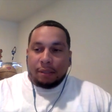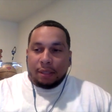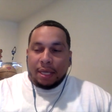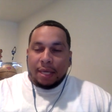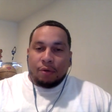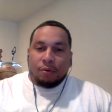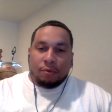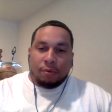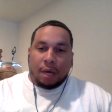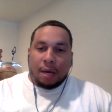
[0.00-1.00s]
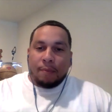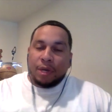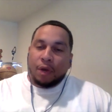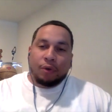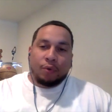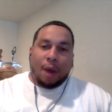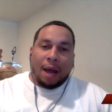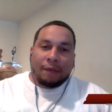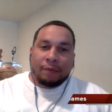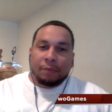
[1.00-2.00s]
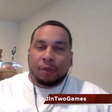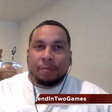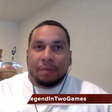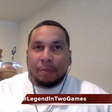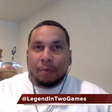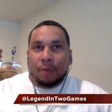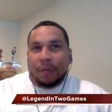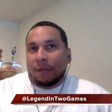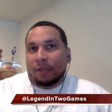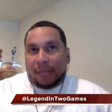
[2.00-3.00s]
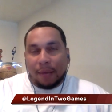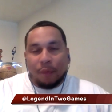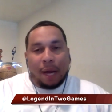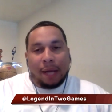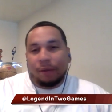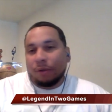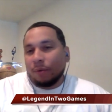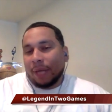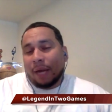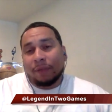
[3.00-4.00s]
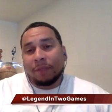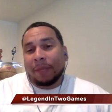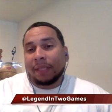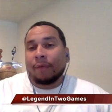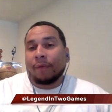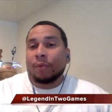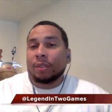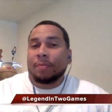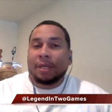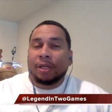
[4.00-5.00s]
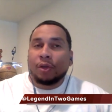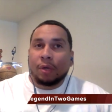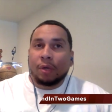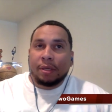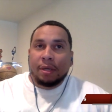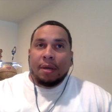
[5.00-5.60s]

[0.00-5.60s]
kneel. Um, we heard why from certain people, and we understand why. You know, we got to respect everyone's opinion on it.